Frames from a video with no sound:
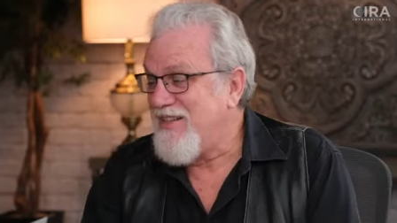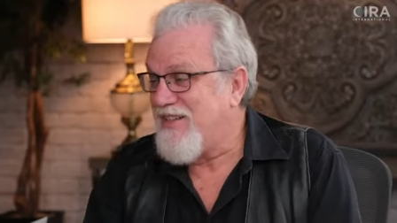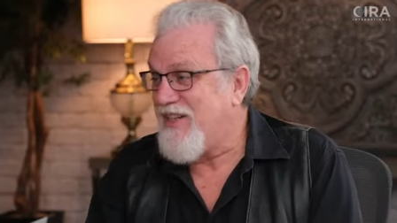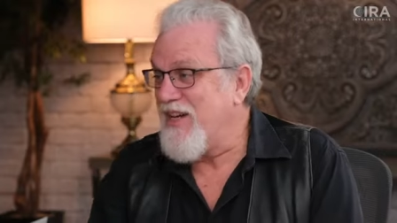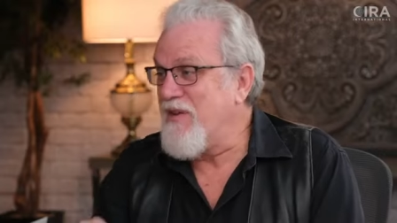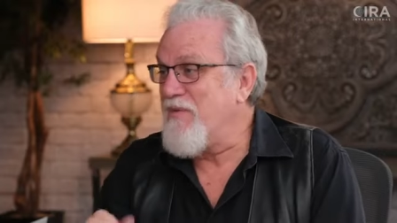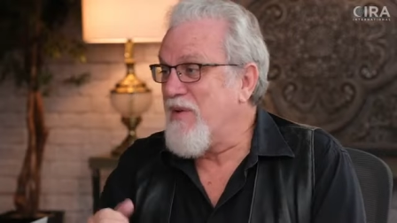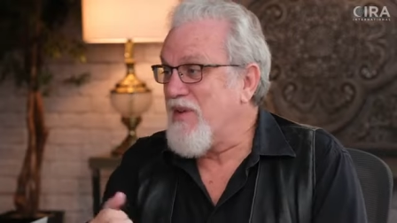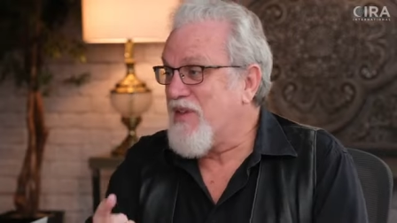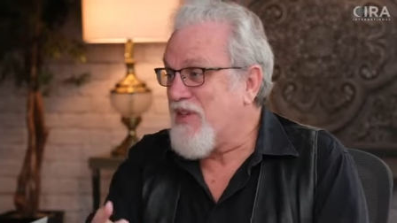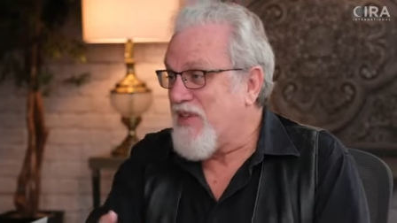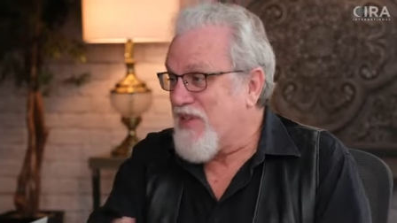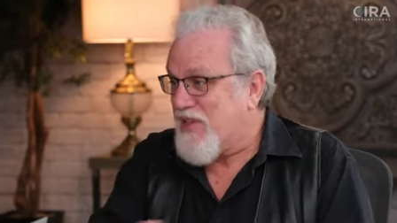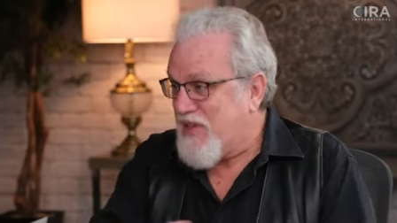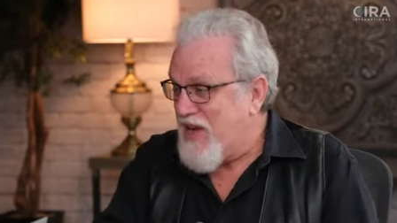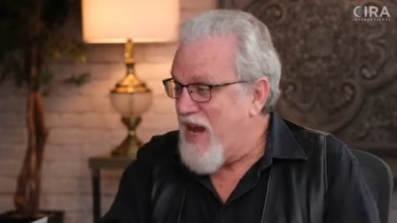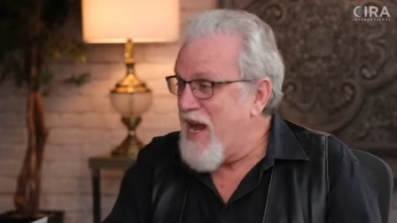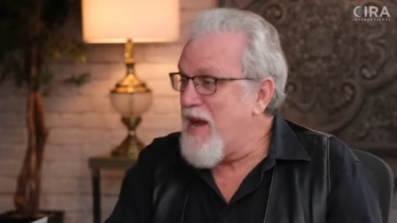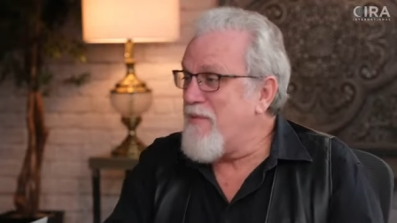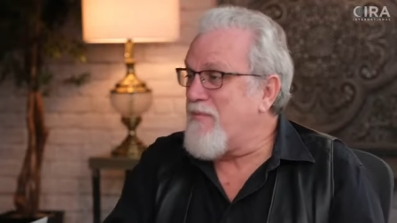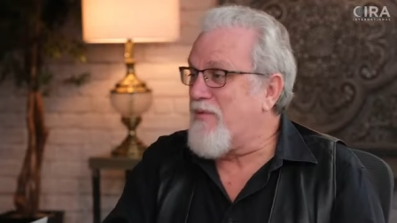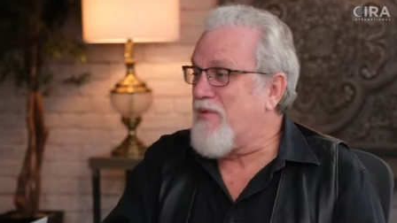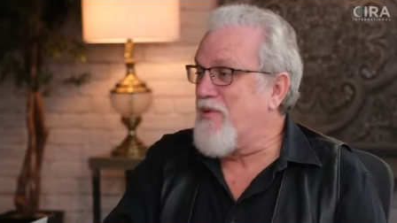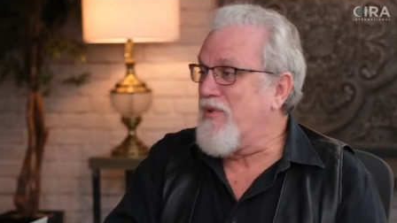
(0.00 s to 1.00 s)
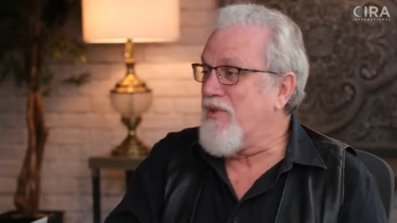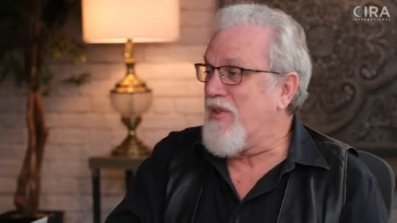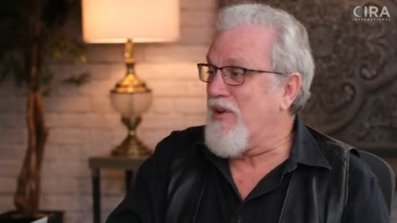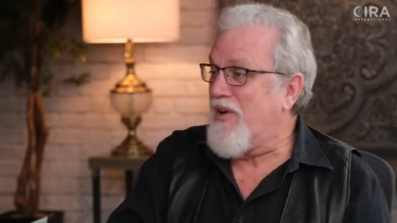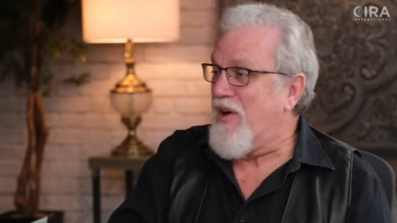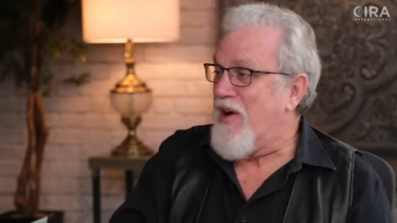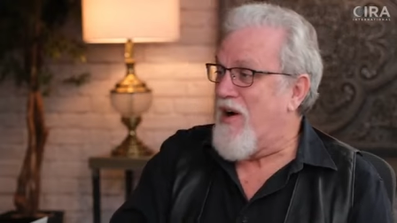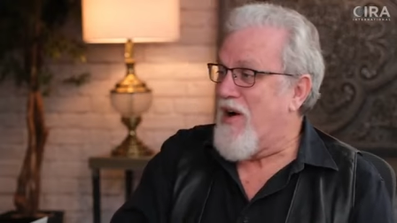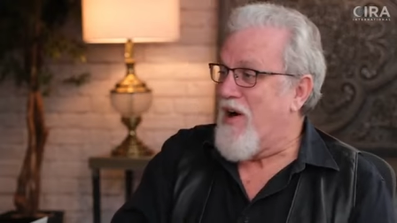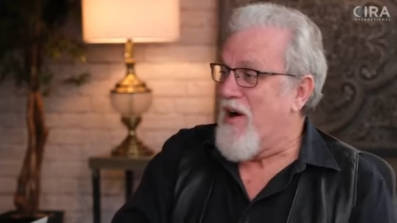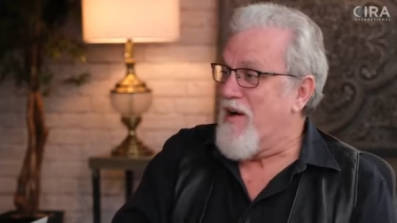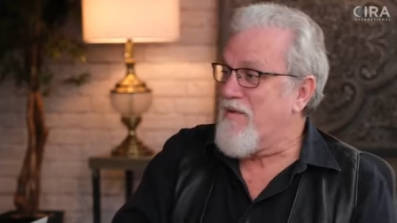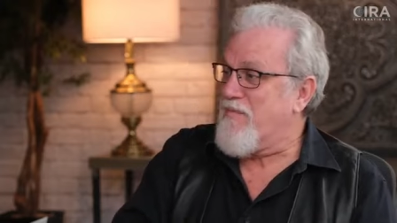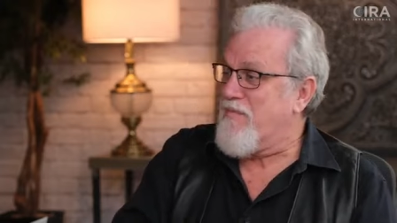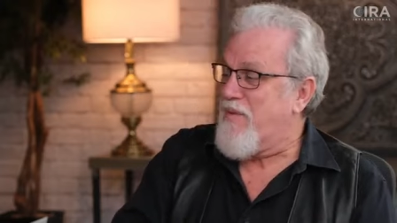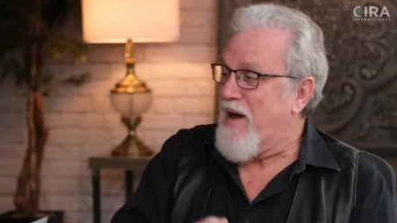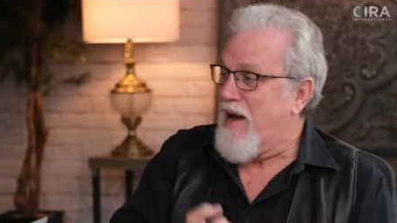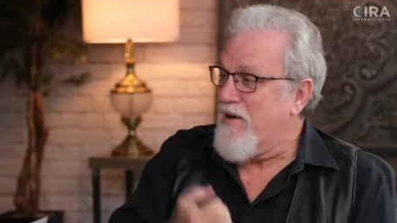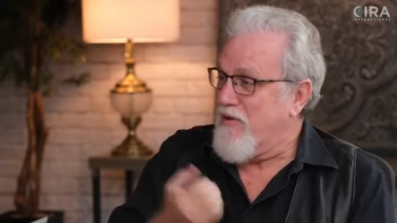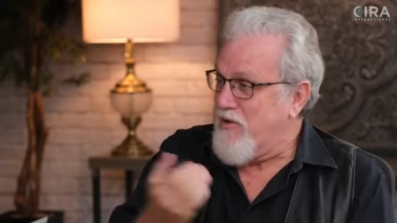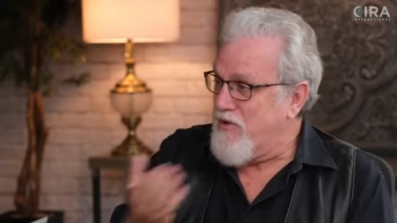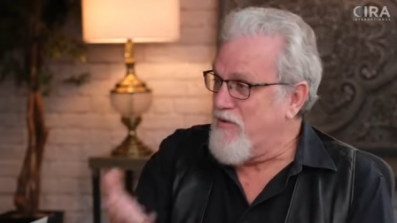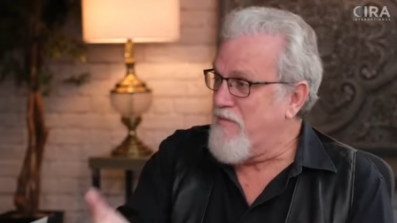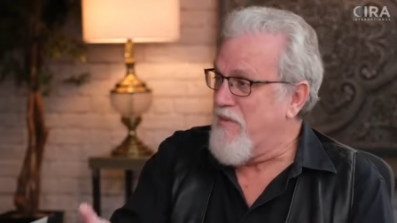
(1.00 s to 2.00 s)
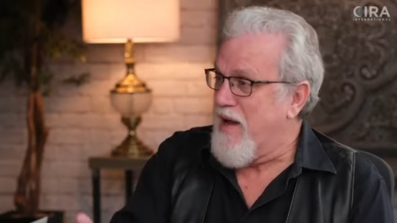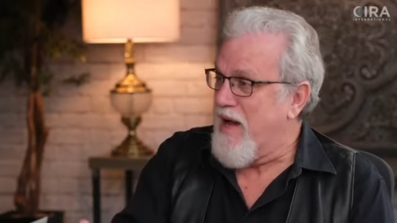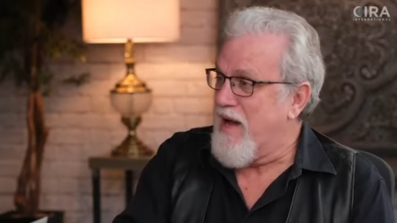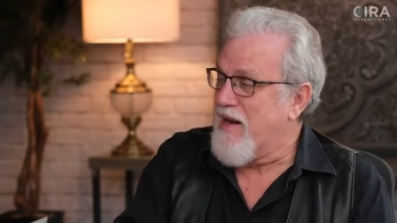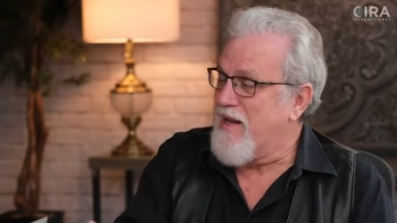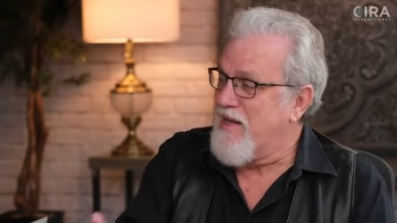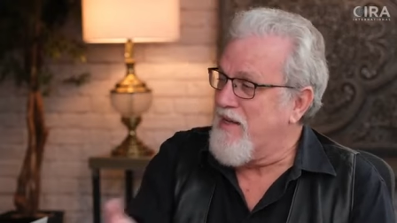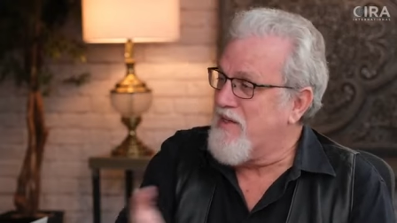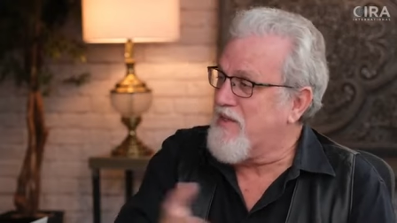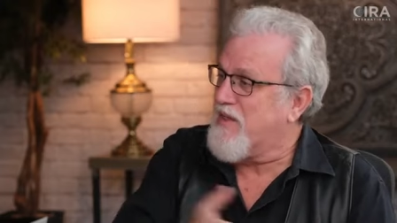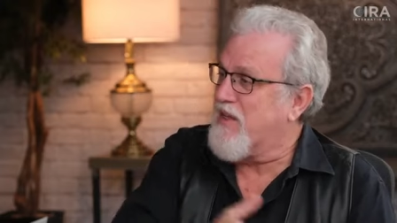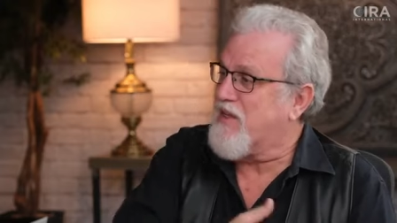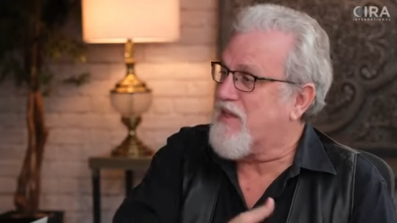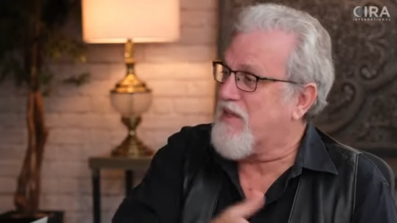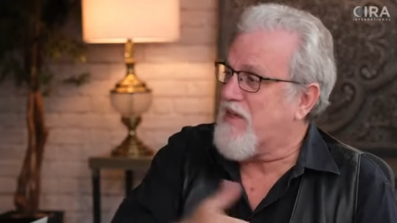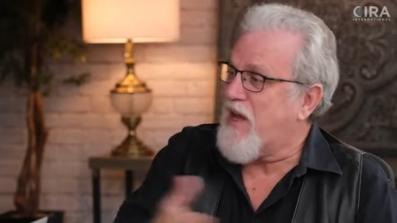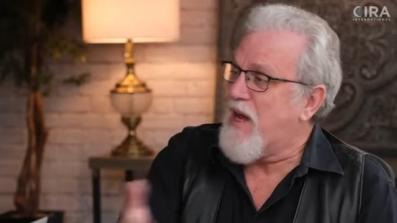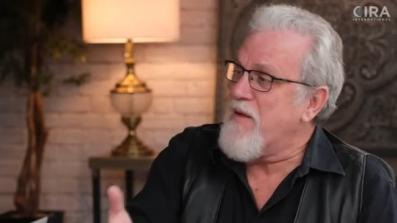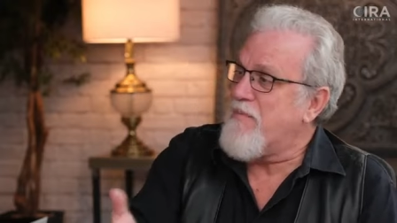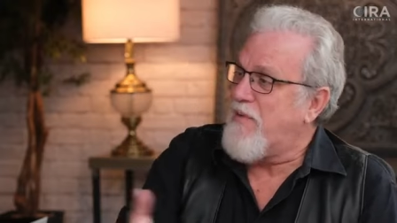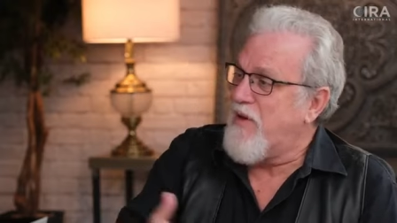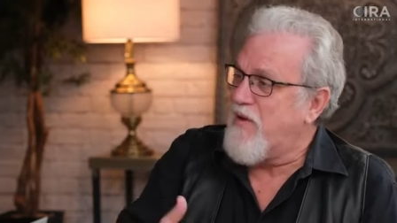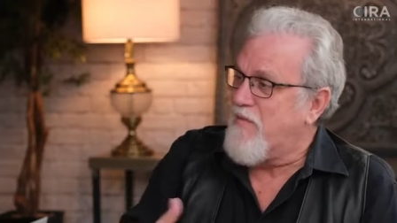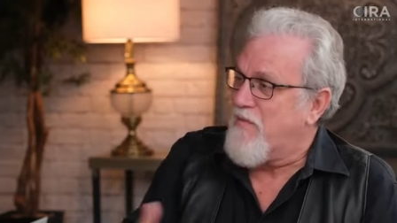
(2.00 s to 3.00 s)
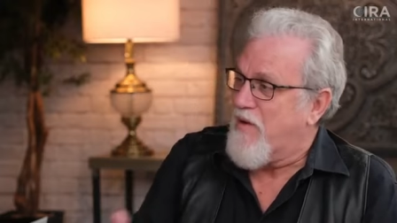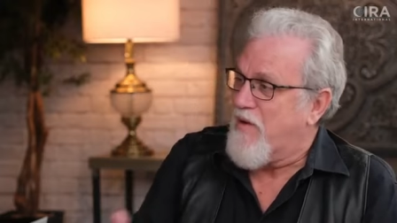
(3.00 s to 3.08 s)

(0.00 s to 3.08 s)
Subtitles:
she was stabbed through the heart by Umar, his disciple of